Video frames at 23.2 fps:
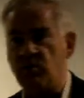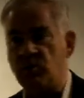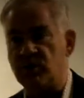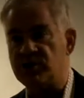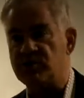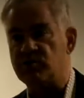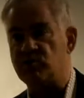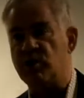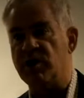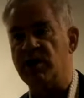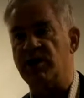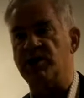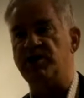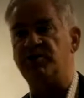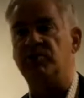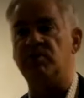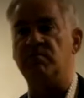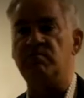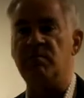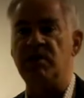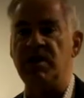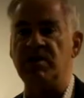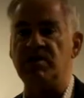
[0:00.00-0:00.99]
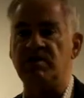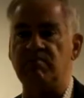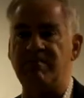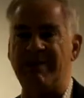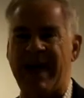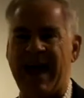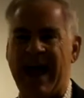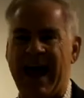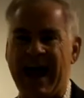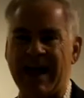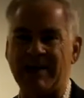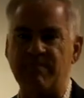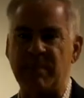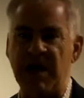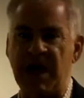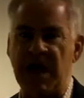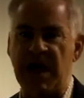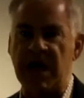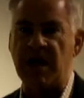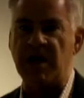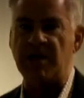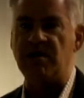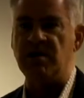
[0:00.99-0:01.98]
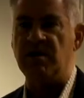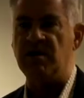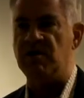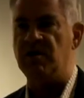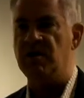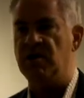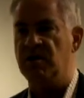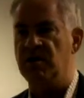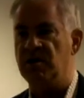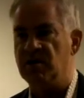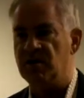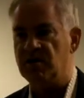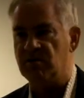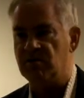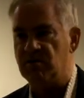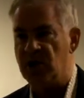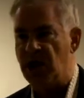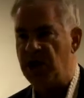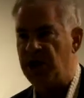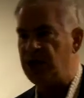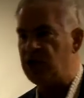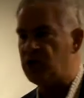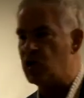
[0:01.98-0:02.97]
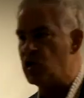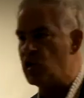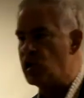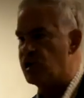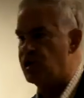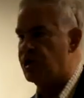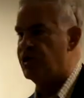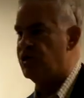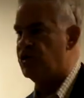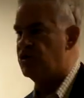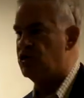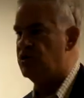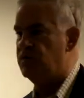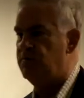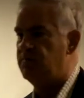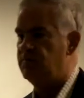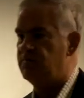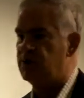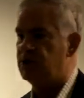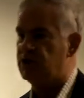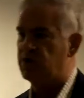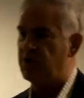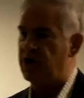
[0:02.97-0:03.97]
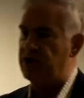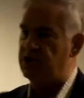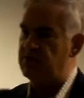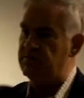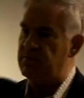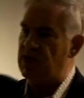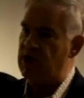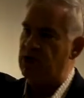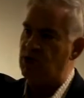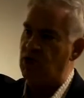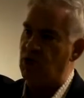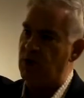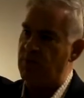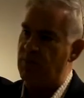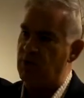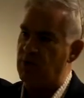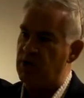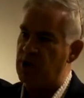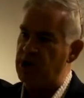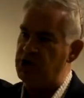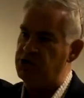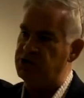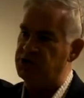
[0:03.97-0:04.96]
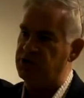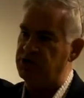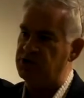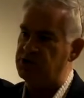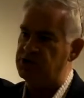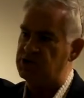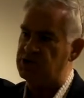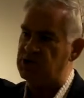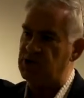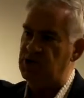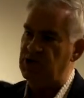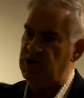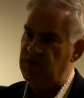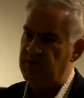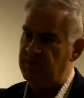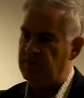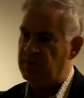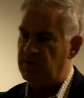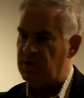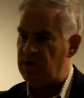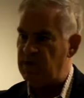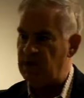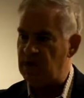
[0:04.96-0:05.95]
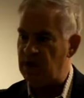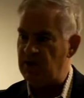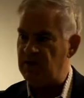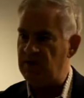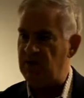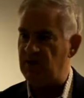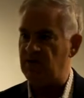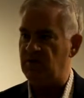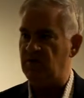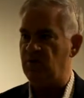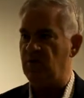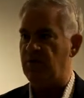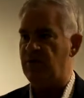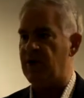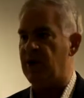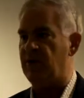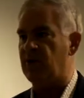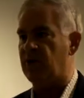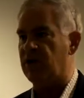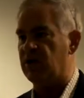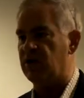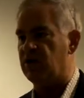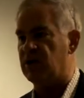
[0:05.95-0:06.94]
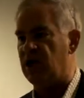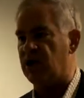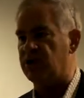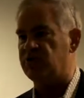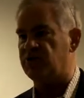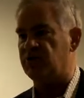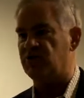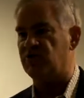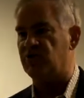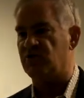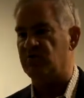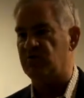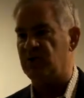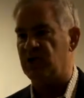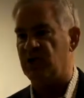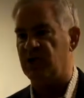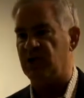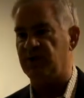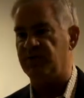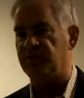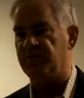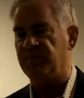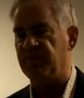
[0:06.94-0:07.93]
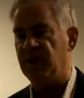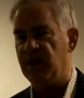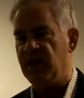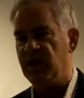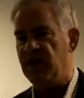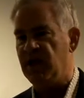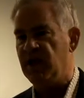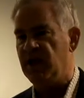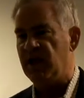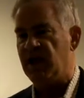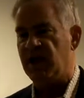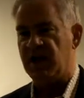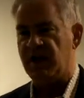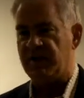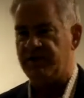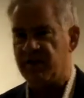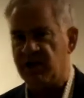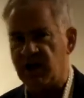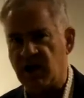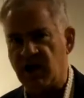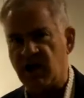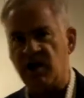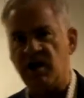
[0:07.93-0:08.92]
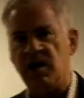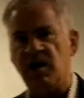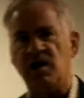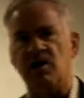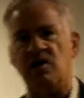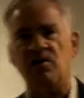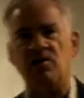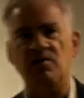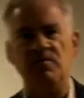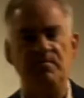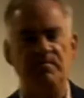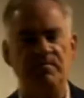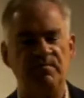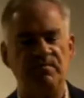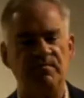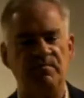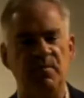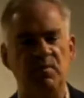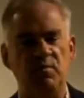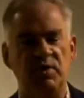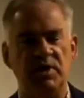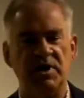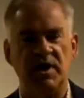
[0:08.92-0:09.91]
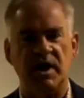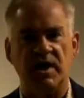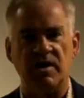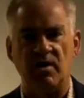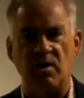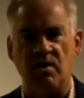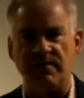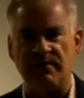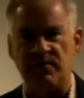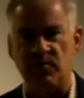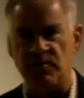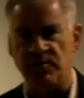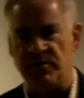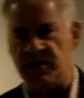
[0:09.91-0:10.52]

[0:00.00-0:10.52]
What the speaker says: was really to be the bag man, the money courier between the big corporations and the Republican National Committee. And I forget how we got off on